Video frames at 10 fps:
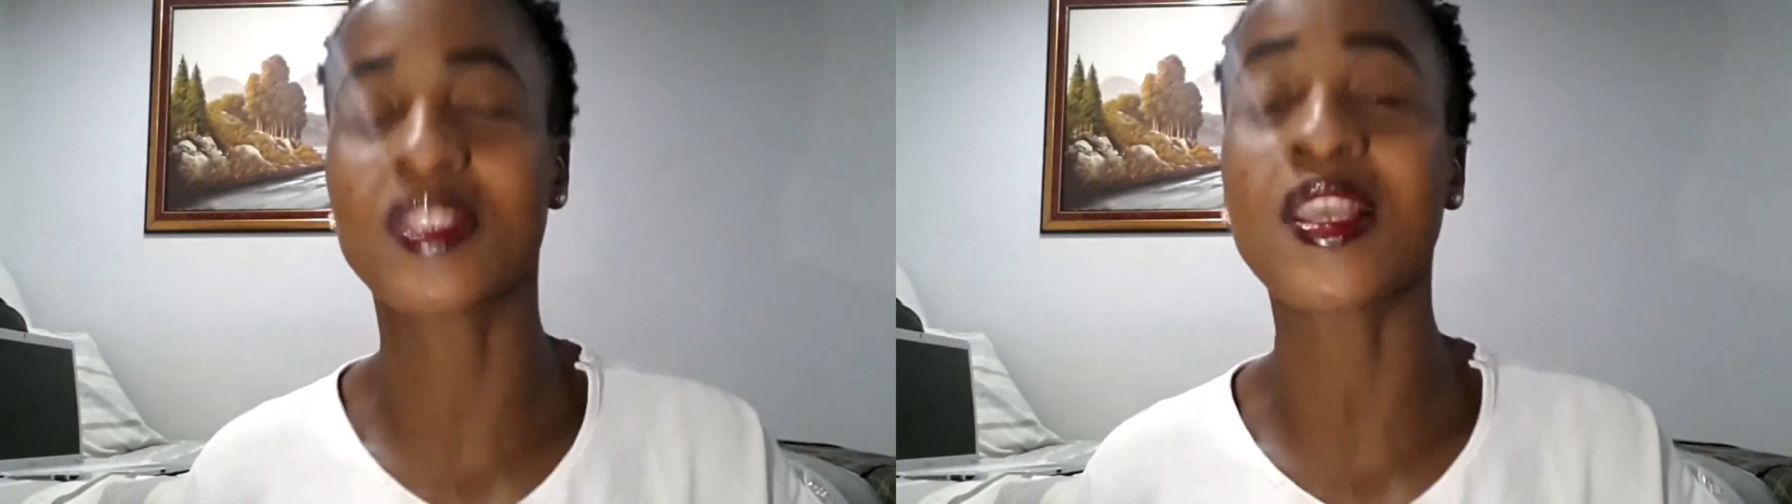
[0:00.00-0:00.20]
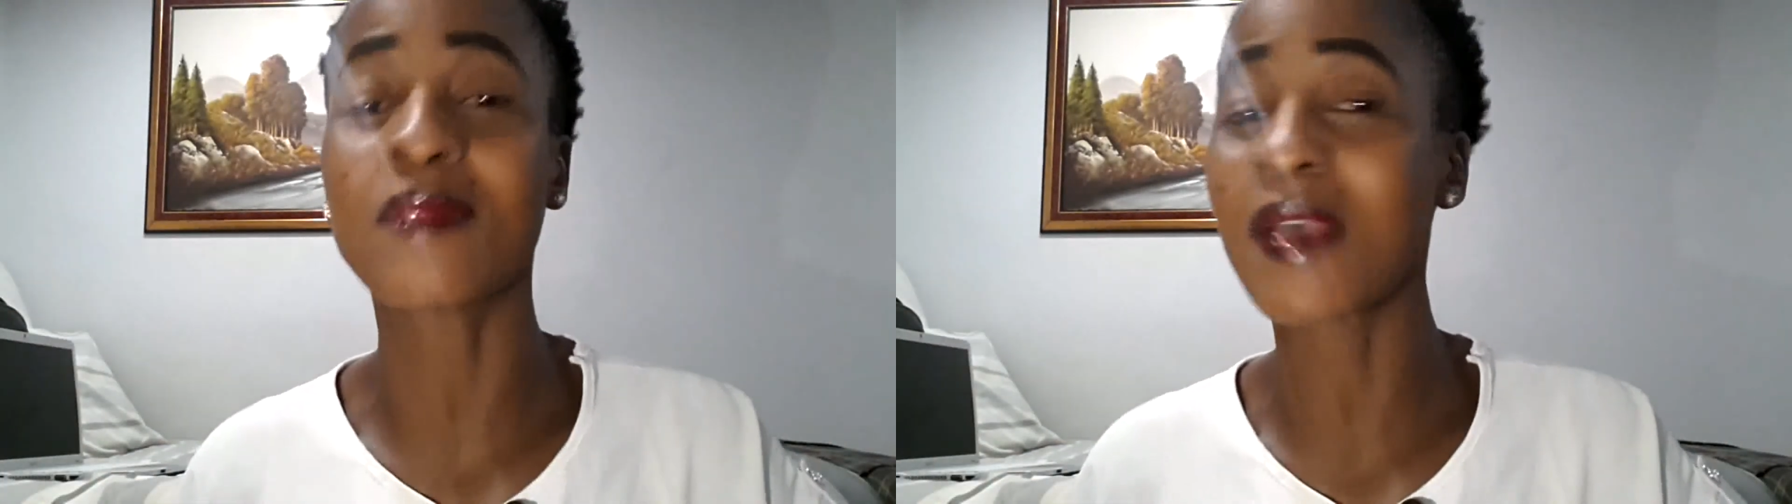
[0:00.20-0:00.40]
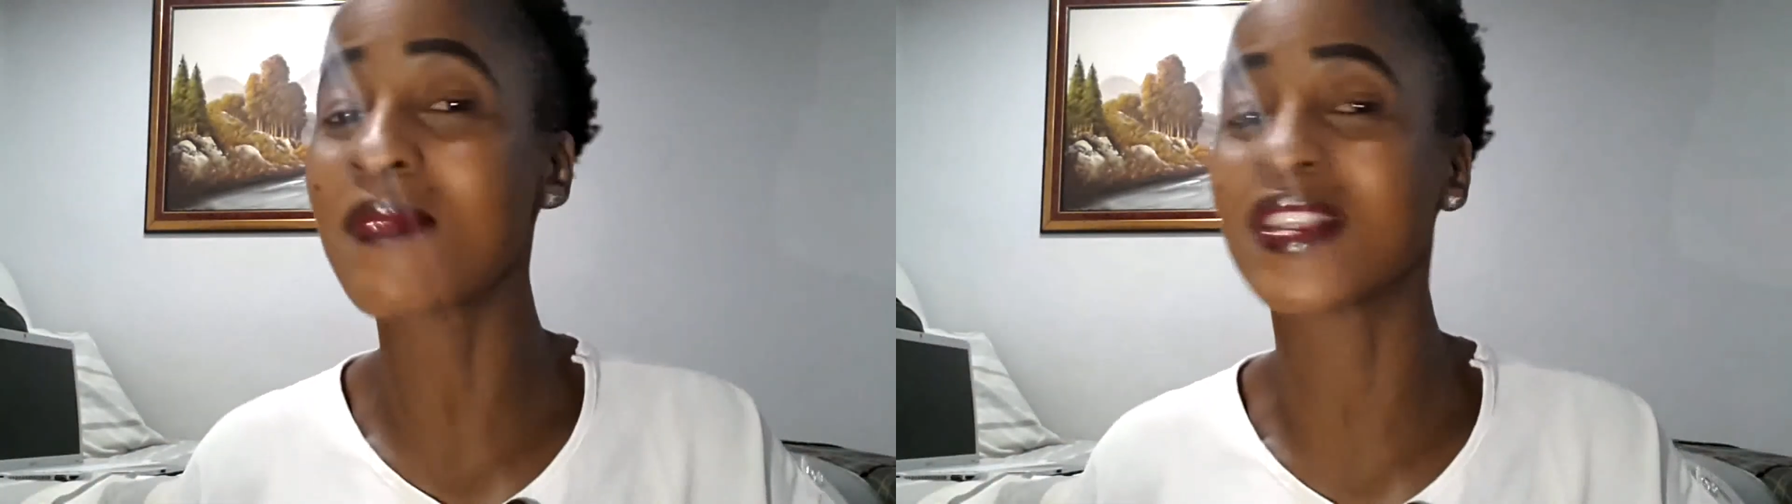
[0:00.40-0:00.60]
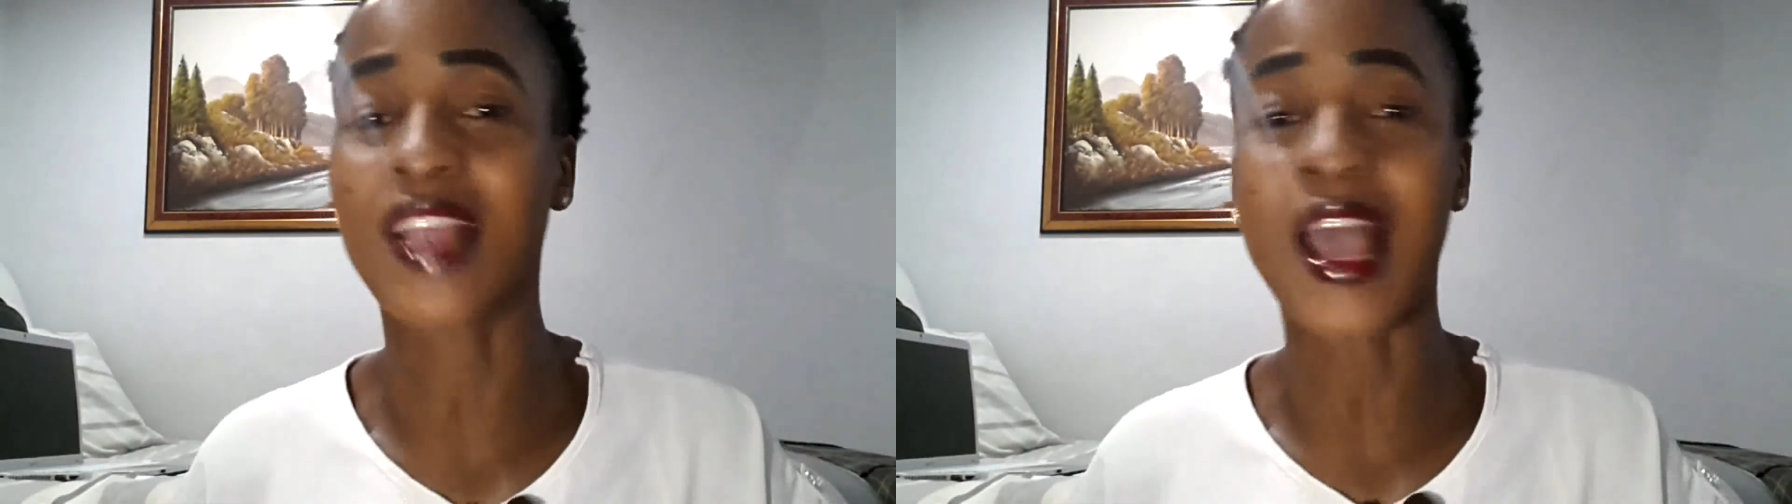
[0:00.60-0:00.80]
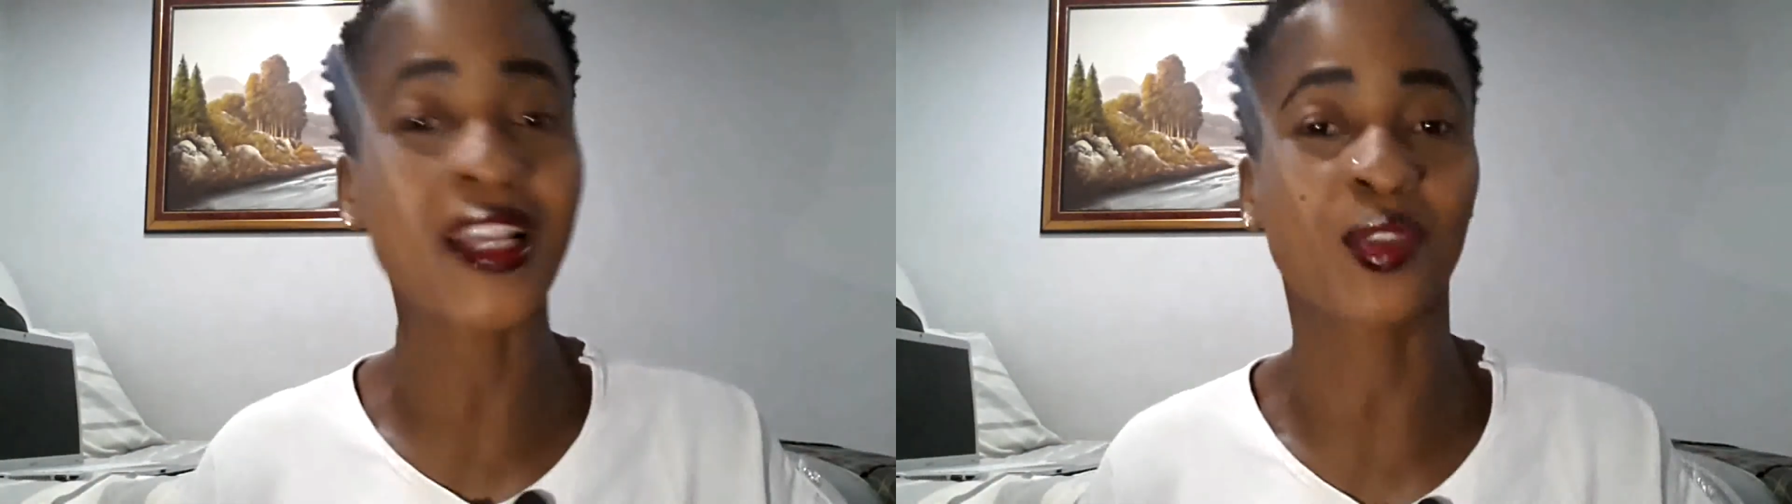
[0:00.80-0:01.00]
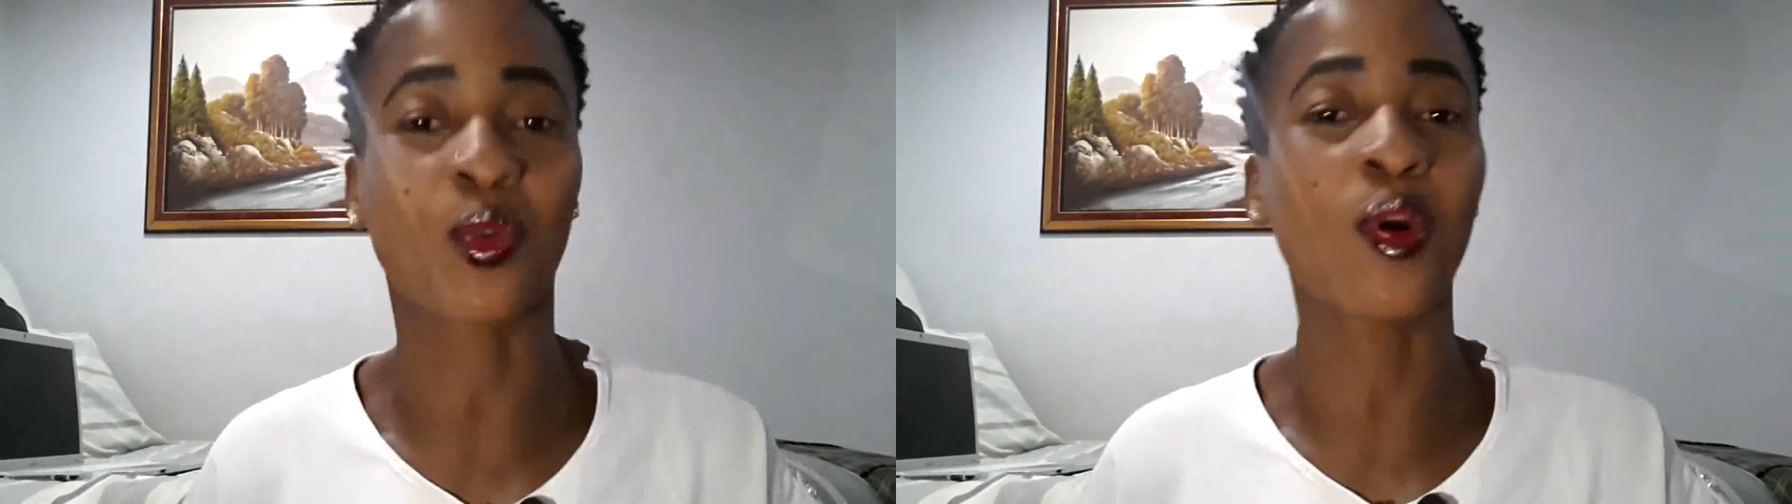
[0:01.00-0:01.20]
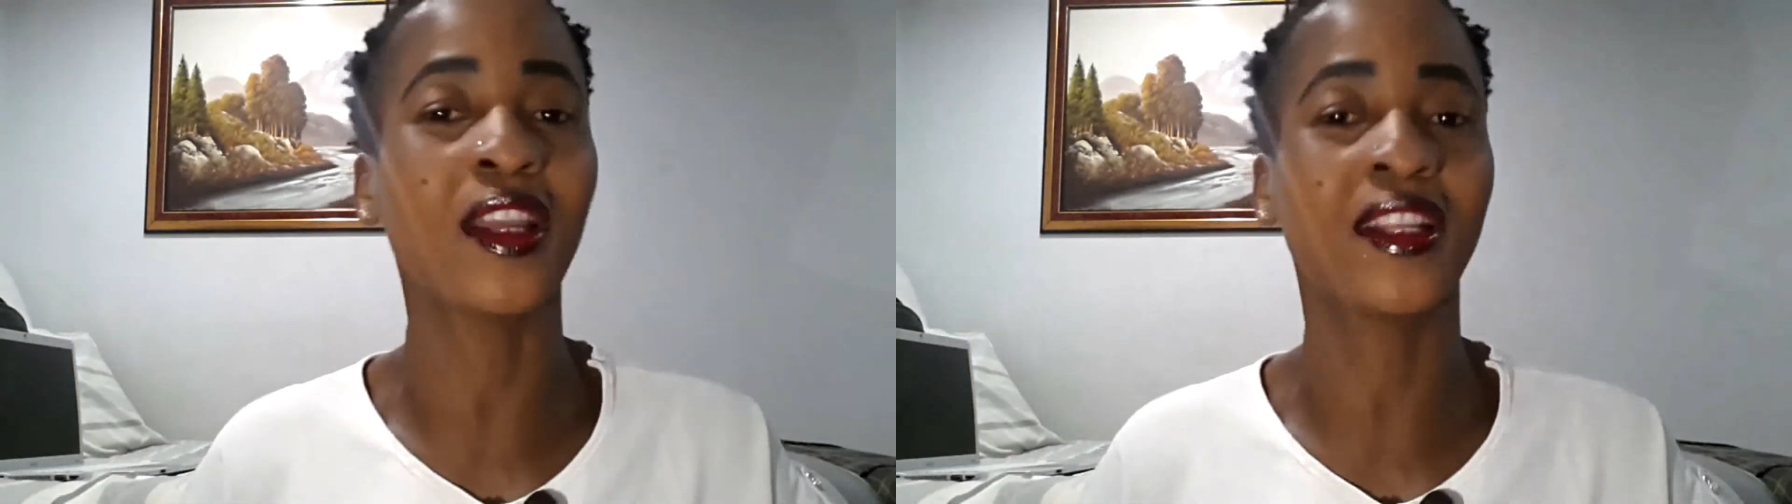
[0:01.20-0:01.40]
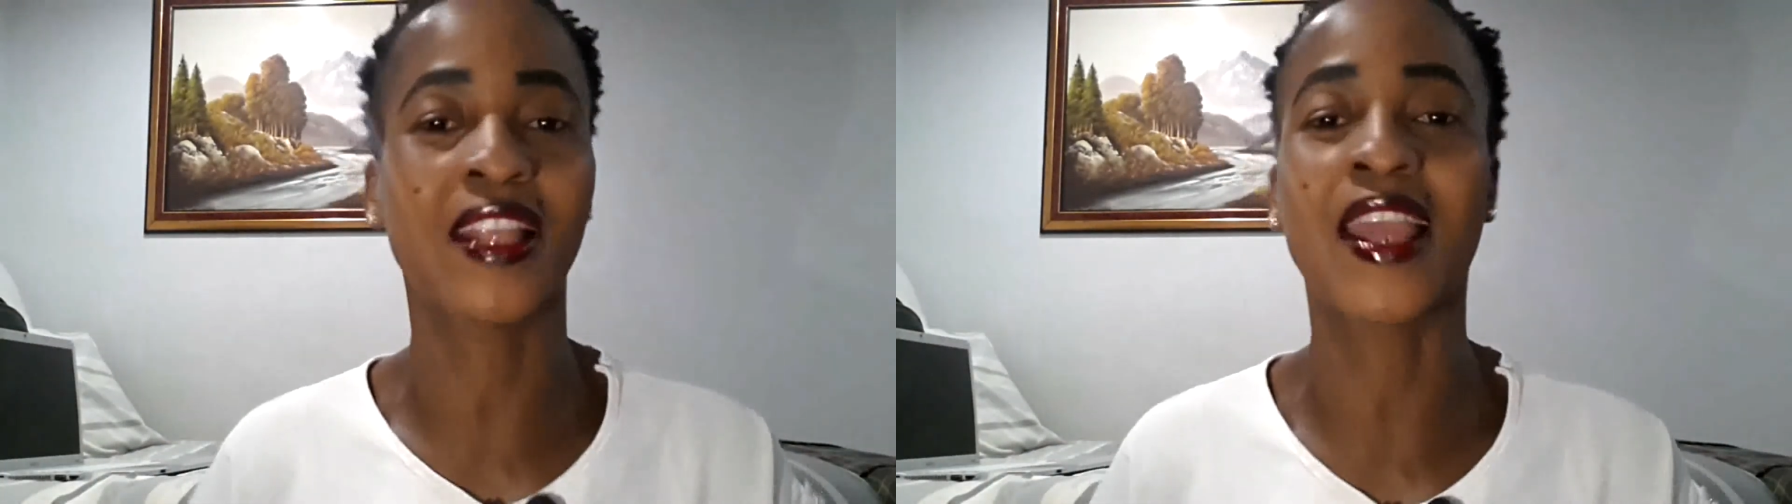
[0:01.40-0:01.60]
Sometimes it does go
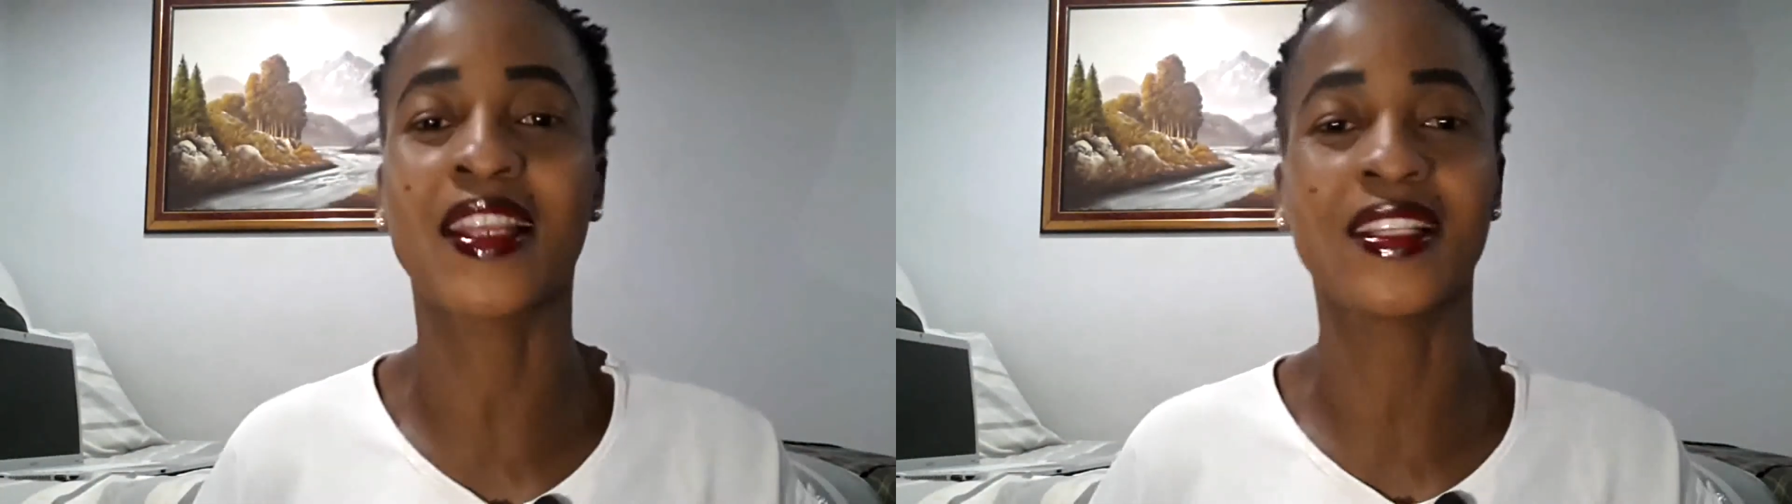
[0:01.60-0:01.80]
at night.